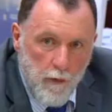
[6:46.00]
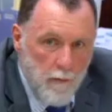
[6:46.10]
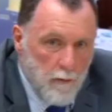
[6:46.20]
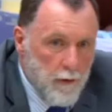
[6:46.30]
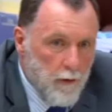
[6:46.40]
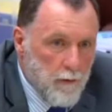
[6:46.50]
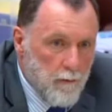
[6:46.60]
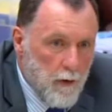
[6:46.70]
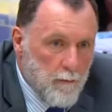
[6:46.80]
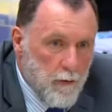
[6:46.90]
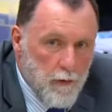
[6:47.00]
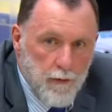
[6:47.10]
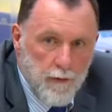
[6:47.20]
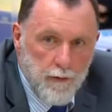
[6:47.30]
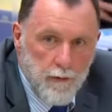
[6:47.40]
probably not the right
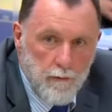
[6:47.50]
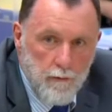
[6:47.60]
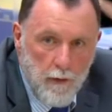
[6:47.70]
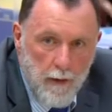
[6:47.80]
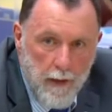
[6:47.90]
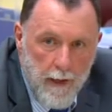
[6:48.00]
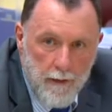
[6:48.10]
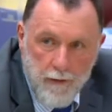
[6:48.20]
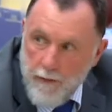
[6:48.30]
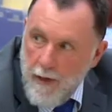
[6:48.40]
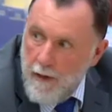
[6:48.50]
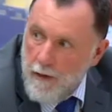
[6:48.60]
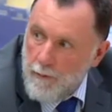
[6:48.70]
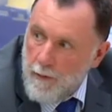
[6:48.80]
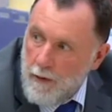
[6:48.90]
person to answer that aspect.